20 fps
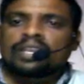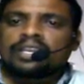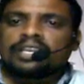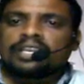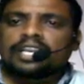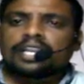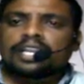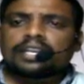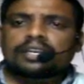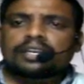
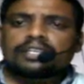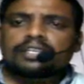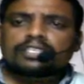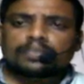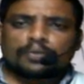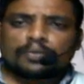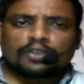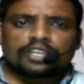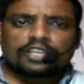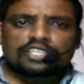Increased
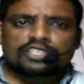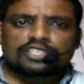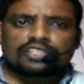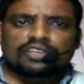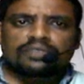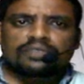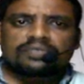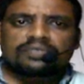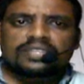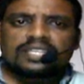production
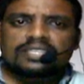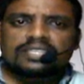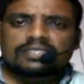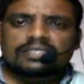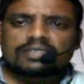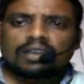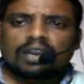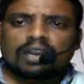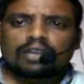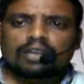of these
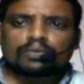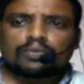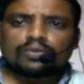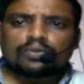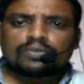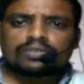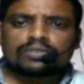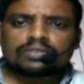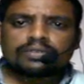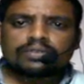
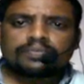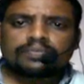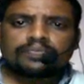hormones